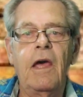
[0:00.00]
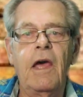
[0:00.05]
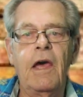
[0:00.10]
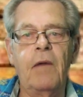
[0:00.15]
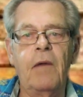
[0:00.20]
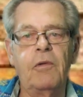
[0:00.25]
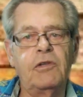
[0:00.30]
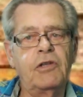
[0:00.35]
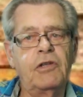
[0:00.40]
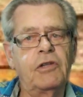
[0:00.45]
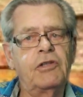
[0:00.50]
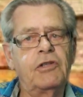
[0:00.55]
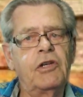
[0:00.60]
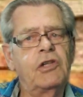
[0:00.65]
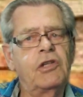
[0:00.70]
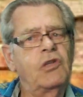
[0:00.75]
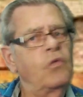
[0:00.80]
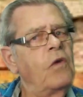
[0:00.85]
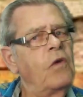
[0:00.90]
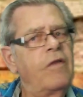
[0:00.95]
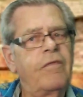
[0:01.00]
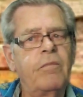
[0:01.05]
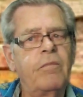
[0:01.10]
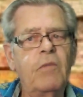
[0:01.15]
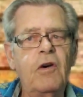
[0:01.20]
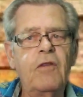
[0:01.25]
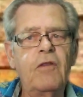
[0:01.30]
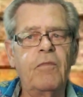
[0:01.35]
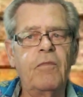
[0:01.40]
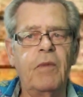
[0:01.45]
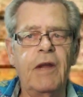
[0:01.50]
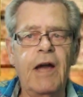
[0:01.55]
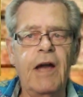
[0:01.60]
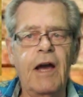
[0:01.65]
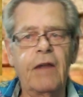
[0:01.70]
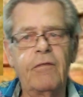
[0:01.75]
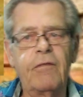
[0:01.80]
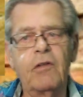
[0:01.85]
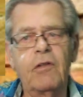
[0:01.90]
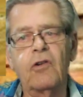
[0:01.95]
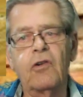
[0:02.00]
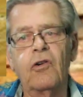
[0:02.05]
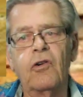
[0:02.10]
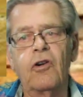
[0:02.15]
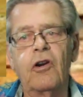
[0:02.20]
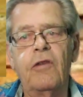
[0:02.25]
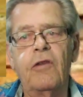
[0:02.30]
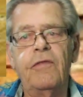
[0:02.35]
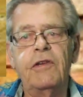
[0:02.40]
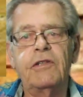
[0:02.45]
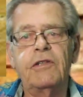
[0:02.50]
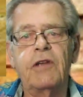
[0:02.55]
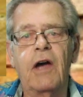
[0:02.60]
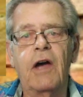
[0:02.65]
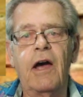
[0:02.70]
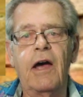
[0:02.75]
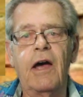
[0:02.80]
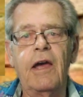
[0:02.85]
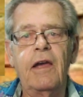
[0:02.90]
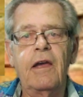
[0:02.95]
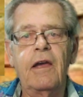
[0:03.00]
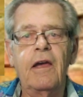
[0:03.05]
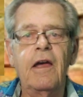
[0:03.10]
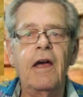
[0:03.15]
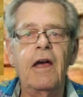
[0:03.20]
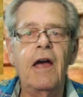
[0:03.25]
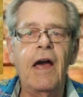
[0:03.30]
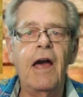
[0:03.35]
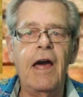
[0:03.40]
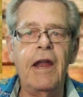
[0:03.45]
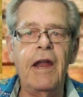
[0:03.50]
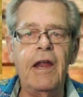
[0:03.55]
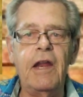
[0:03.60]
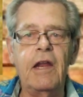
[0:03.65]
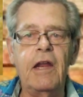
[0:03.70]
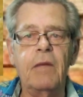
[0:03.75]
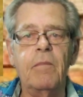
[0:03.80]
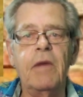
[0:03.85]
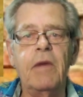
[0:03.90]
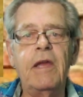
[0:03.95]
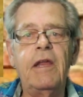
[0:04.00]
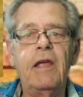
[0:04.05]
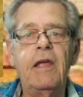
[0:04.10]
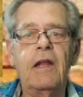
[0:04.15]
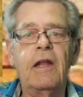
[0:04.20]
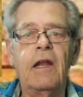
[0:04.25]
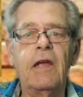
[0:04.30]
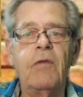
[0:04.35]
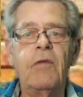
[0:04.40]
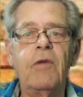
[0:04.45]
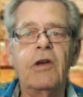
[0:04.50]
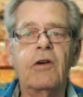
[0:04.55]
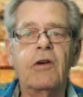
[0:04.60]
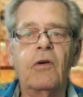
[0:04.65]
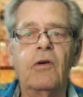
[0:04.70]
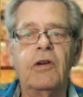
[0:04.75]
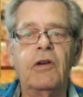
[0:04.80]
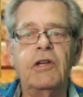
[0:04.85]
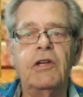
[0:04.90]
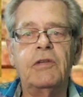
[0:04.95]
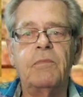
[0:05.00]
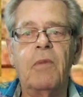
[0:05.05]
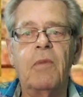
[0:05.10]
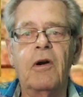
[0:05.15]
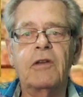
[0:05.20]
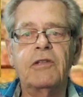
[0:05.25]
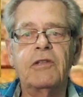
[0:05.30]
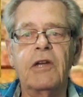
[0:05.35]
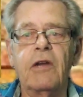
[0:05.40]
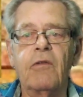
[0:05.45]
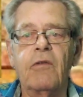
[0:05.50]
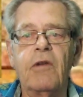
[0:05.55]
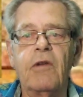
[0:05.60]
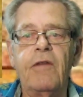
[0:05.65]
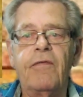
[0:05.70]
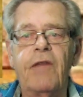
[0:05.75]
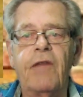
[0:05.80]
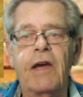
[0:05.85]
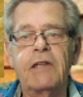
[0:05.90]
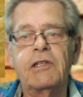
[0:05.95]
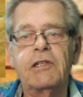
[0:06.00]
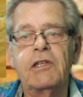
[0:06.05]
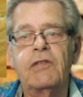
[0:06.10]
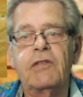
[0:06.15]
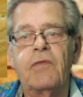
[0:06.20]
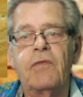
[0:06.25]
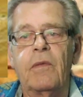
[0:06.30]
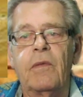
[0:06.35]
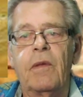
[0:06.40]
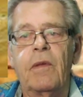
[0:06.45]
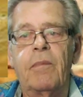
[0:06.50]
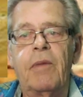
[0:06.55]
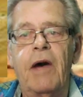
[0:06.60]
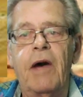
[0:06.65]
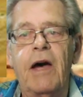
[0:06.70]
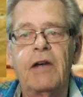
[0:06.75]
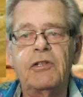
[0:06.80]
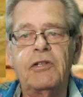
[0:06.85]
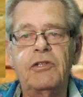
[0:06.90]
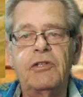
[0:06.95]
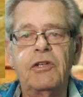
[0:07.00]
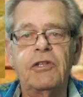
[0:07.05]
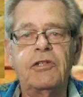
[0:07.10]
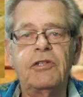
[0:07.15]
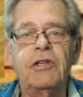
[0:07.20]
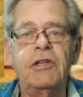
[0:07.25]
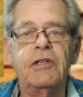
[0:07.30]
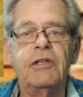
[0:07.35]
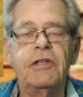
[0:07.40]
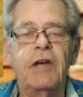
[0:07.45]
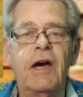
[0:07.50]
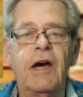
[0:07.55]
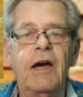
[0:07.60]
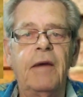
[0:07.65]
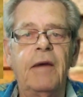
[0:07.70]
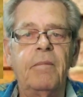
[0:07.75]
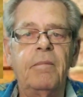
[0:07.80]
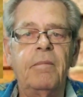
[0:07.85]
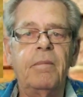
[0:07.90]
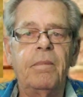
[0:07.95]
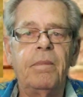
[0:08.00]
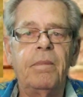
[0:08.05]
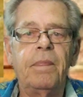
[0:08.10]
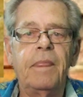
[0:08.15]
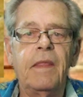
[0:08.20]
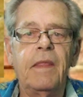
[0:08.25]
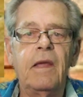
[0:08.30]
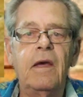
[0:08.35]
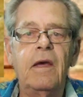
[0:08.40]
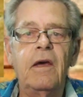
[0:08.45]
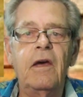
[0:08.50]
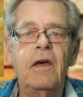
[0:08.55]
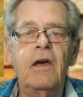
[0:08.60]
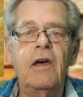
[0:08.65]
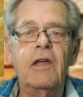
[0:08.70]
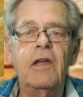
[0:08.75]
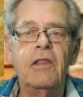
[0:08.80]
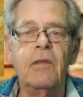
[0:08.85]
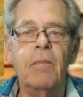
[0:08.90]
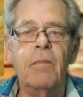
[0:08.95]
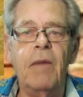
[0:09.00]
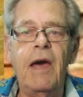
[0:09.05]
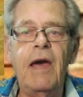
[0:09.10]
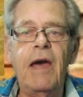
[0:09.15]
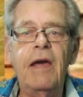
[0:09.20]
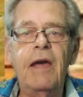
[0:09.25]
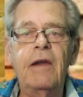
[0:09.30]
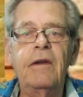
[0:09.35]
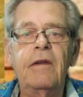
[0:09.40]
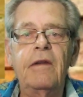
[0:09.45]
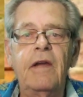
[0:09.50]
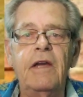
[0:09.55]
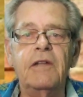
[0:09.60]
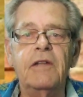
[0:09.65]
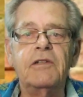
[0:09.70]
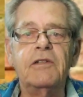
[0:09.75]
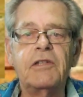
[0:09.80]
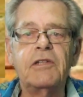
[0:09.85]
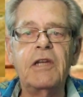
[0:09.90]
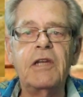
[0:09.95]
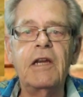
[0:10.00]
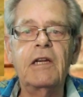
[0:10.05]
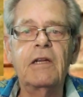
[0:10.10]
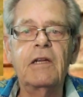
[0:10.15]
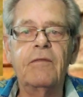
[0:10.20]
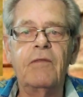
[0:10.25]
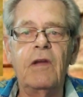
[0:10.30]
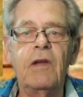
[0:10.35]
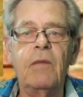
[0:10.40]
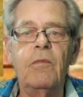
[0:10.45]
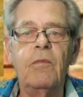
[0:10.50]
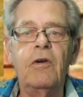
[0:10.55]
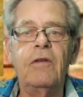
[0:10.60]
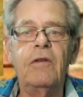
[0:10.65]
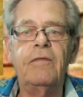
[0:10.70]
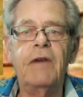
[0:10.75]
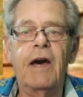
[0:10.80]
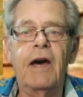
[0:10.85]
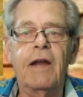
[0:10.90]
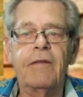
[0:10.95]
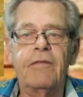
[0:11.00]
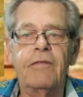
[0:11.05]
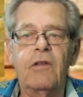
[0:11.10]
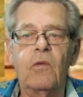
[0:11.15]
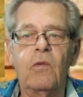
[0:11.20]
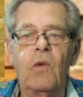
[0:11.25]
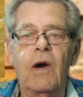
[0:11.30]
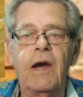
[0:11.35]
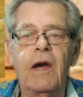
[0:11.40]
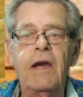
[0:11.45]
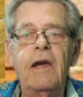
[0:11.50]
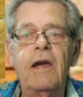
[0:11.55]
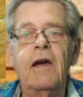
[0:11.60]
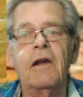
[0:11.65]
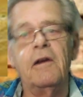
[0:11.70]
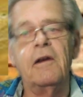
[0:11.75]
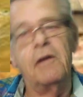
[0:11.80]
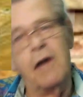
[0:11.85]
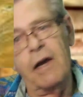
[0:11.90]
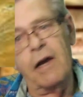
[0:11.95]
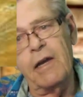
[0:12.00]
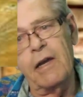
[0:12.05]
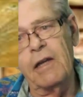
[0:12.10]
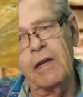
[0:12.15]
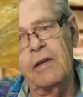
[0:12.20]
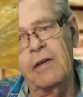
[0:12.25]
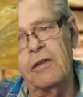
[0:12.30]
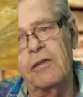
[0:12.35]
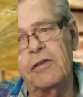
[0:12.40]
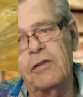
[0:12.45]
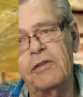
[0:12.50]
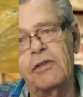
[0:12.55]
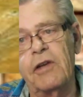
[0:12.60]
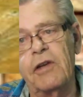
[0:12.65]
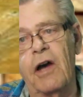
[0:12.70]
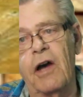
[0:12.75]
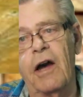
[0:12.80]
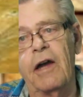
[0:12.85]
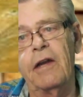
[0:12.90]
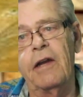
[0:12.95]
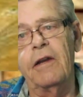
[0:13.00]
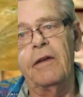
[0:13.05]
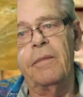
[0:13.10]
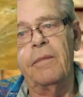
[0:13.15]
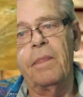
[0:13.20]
It was just a swift movement out of the corner of his eye, and he'd immediately recalled his boxing reflexes from the past just in time. The man instinctively moved out of the way, ducking to the side,